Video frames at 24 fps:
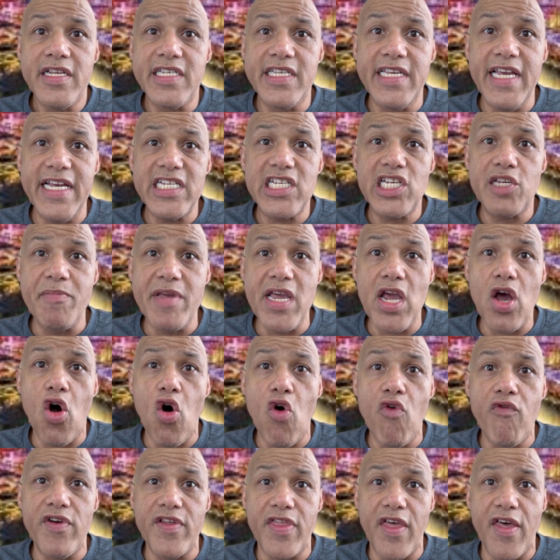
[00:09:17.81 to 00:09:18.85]
gets me
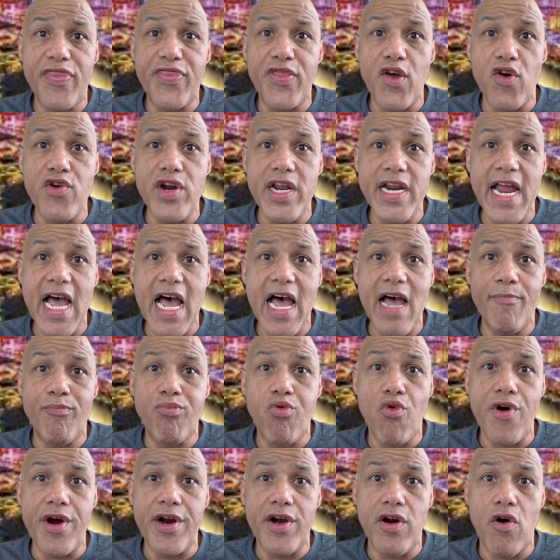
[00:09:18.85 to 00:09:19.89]
over the
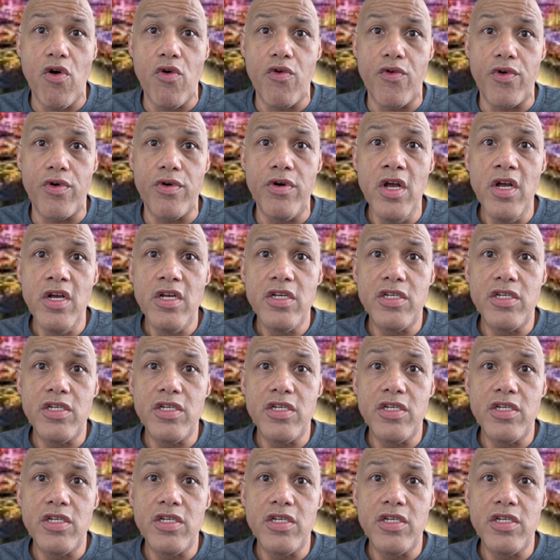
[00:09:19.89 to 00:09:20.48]
39-point hurdle.